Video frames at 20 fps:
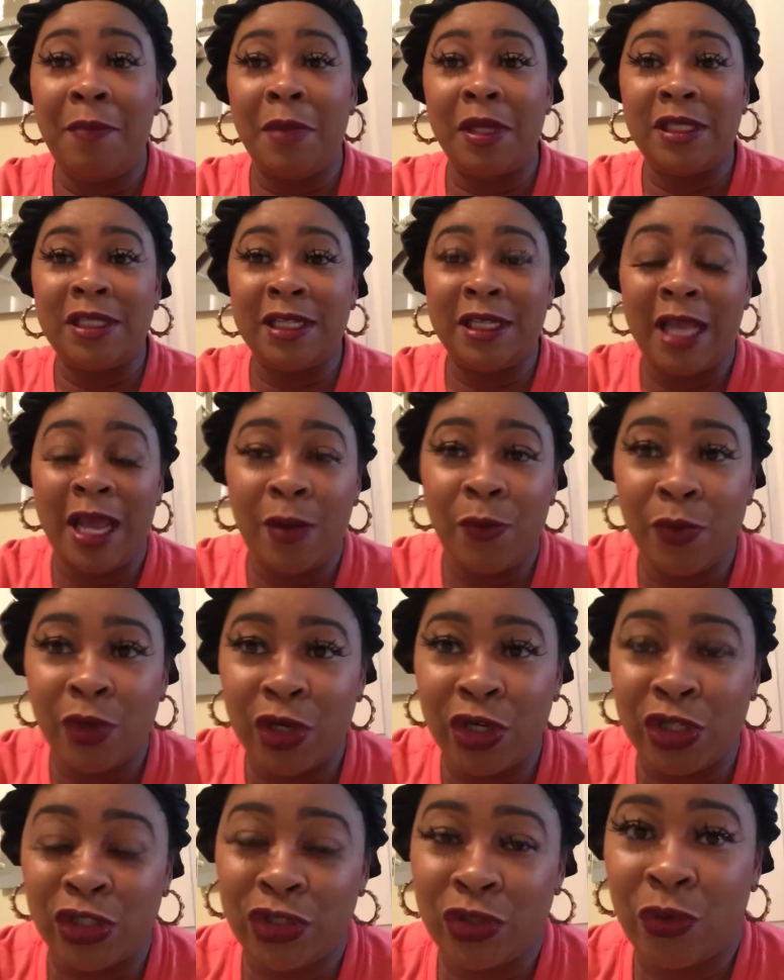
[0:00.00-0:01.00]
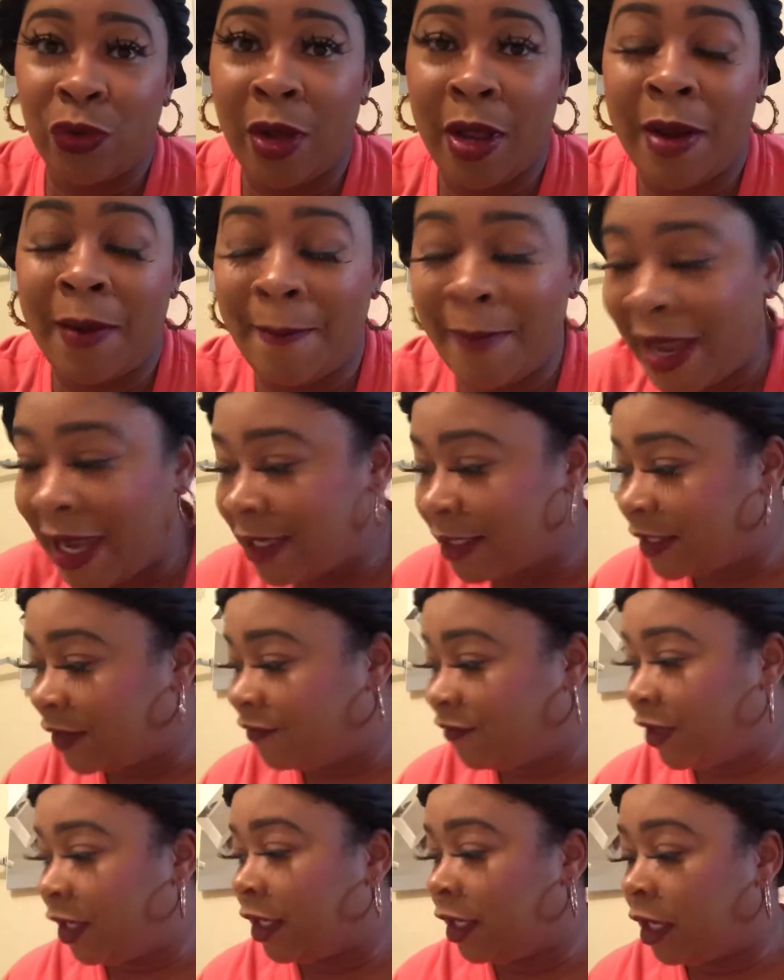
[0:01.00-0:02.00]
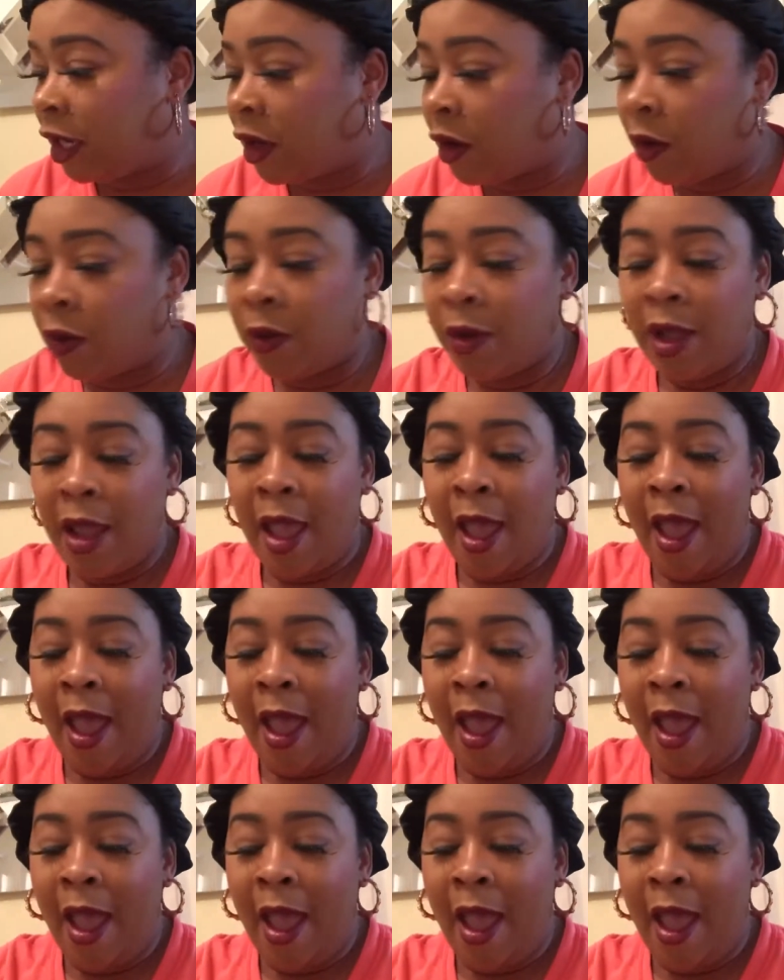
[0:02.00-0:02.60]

But today we're going to do an amazing video.